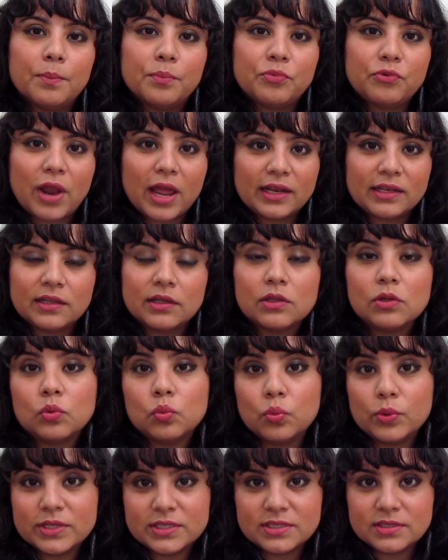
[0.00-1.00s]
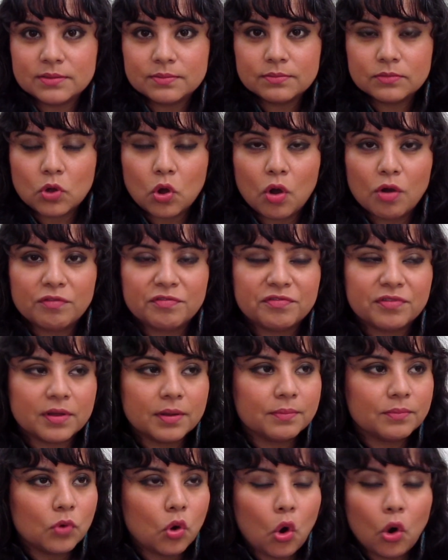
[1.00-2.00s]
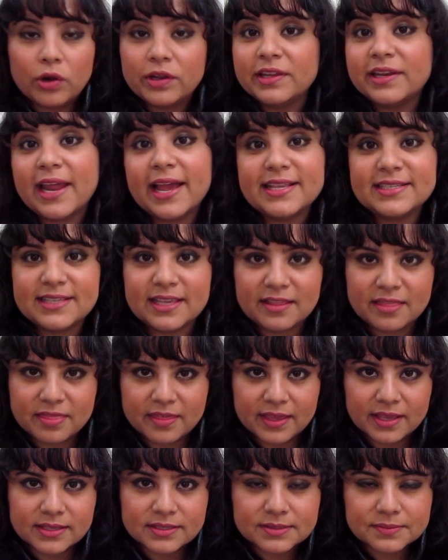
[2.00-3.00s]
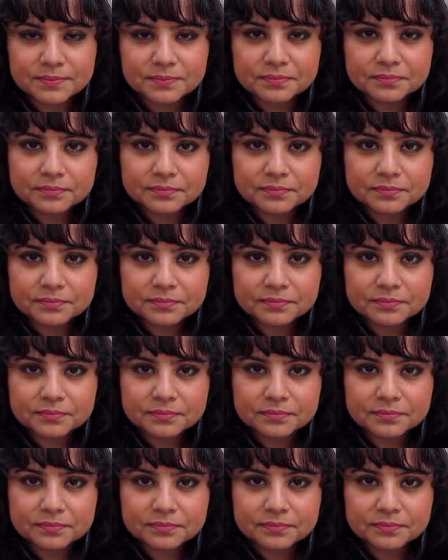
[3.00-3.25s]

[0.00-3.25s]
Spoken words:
practical wisdom of organizing things.